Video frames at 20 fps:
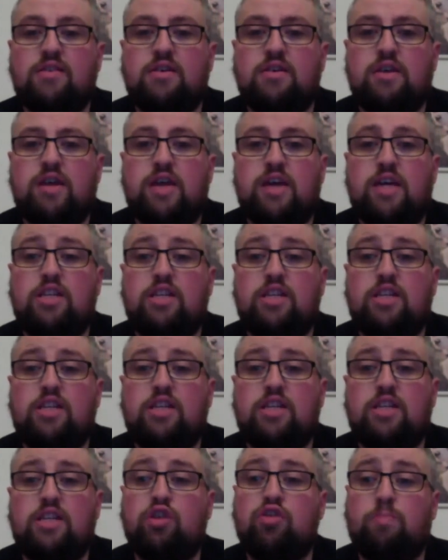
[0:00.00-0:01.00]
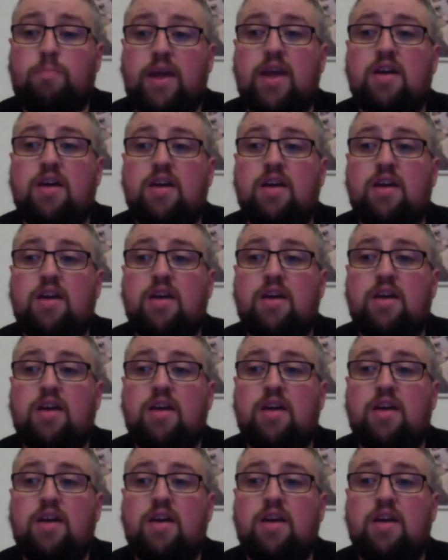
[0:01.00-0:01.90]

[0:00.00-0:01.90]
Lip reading: he's looked better,